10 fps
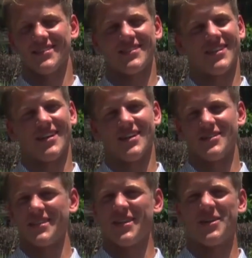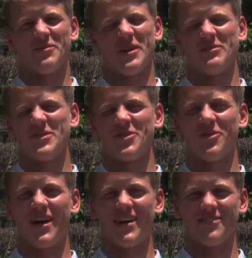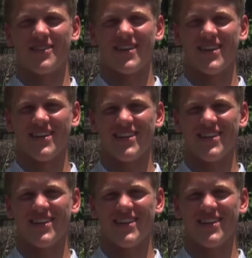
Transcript: No, see, I'm too white for that.